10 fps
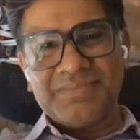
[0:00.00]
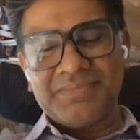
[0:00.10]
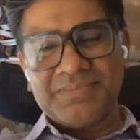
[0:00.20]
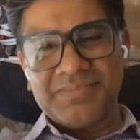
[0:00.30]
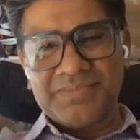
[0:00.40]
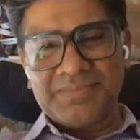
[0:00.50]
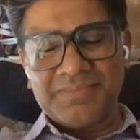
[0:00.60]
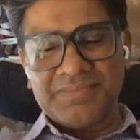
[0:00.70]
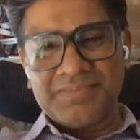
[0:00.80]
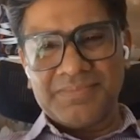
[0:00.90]

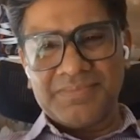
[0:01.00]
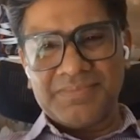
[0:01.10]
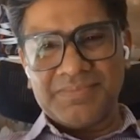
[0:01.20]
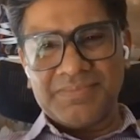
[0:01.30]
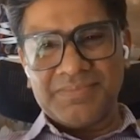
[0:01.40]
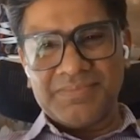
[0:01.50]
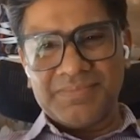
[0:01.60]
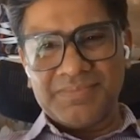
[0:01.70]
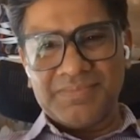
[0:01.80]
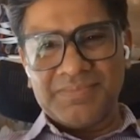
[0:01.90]

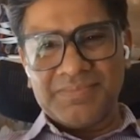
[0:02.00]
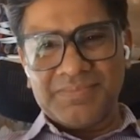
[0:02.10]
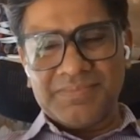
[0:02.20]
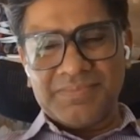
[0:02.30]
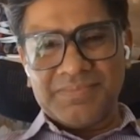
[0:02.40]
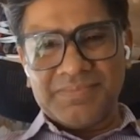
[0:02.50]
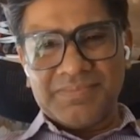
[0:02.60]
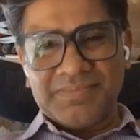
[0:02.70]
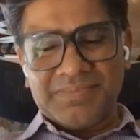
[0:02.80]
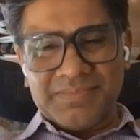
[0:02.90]

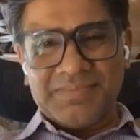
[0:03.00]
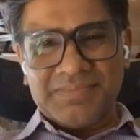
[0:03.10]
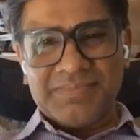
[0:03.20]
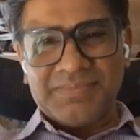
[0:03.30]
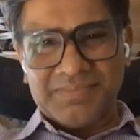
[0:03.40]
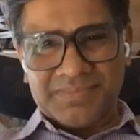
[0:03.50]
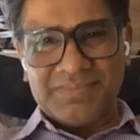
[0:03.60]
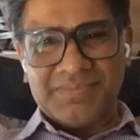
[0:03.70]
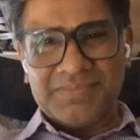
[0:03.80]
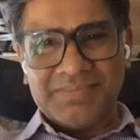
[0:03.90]

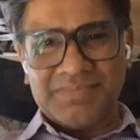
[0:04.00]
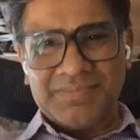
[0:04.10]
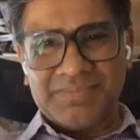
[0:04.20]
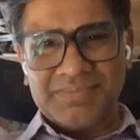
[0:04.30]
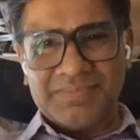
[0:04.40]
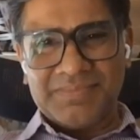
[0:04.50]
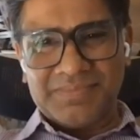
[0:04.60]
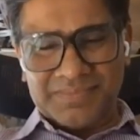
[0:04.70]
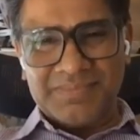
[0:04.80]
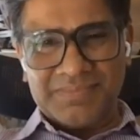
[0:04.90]

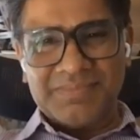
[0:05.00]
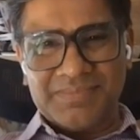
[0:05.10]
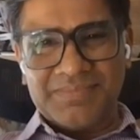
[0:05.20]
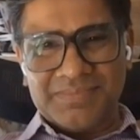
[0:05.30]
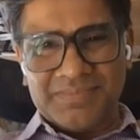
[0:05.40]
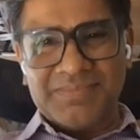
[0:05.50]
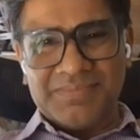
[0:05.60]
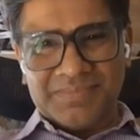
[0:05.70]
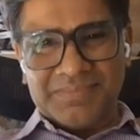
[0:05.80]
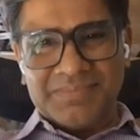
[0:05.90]

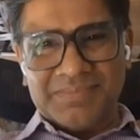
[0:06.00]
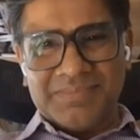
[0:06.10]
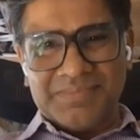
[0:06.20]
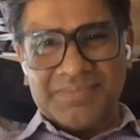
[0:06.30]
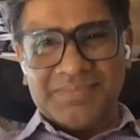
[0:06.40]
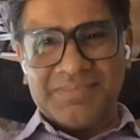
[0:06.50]
The person shown says nothing.